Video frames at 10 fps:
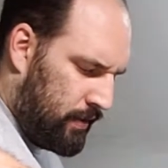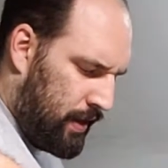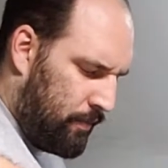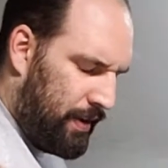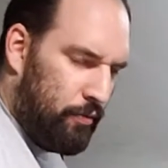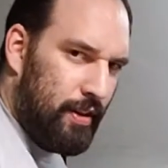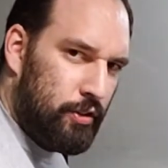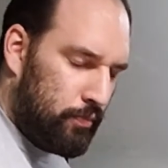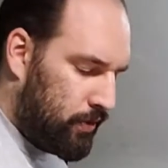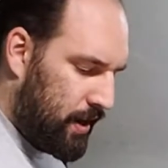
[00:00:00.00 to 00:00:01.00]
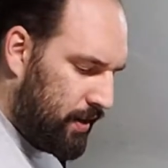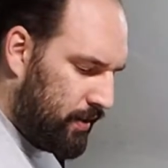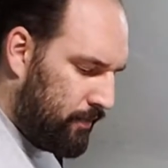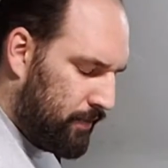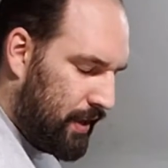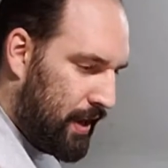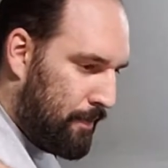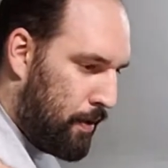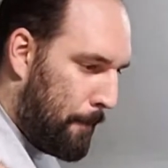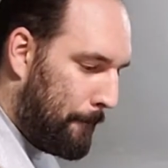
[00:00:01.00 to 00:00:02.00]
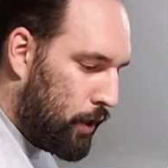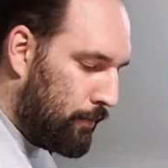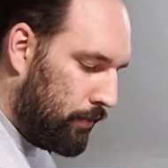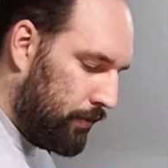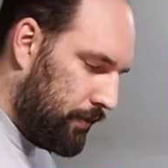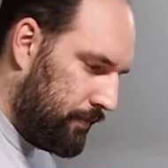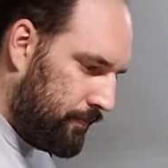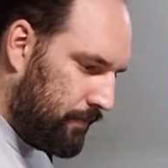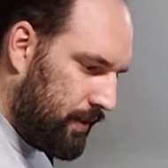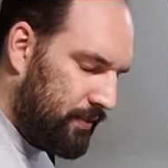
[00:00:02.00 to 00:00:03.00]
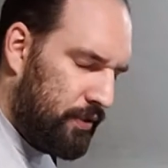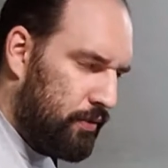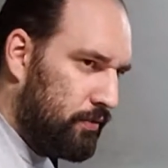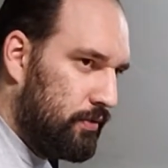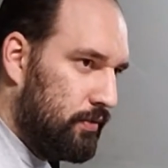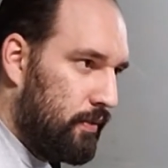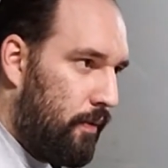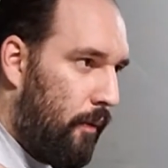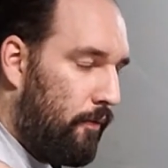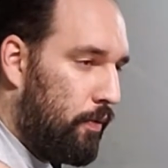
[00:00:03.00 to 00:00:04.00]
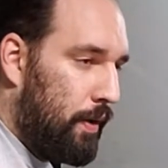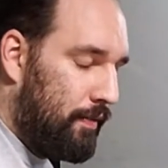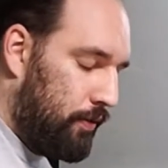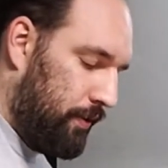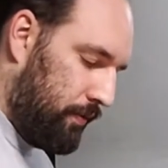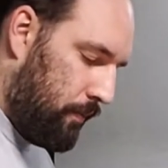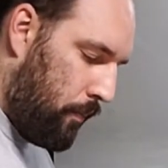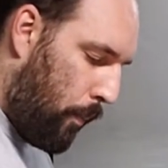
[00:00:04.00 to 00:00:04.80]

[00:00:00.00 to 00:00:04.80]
And when he retro-brighted them, they came out marbled, because he used, for whatever reason.